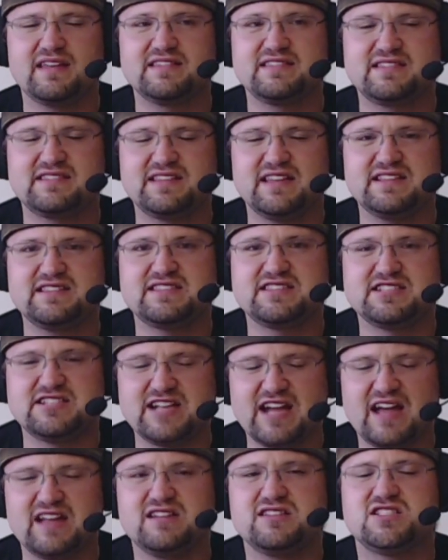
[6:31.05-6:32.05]
Since
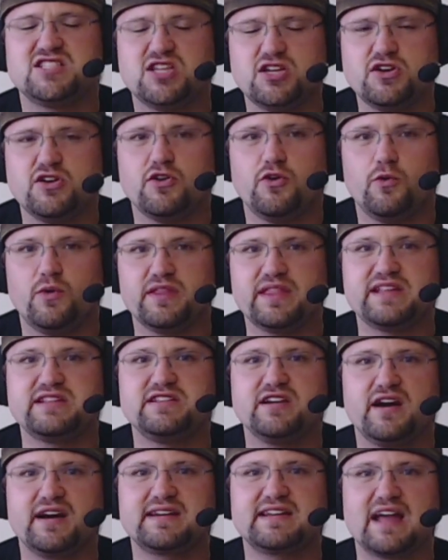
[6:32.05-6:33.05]
Gen 2, when the
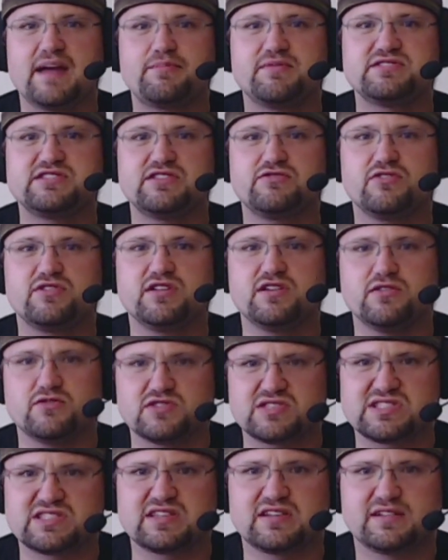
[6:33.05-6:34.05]
Dark-type was
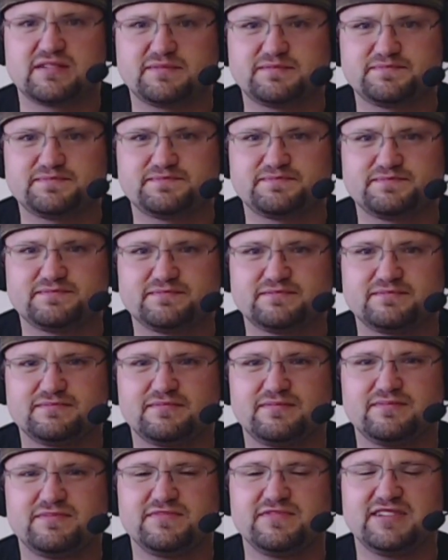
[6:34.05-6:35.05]
introduced.
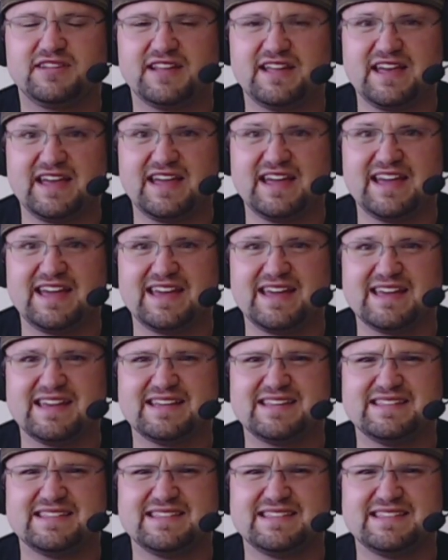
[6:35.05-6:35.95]
Please.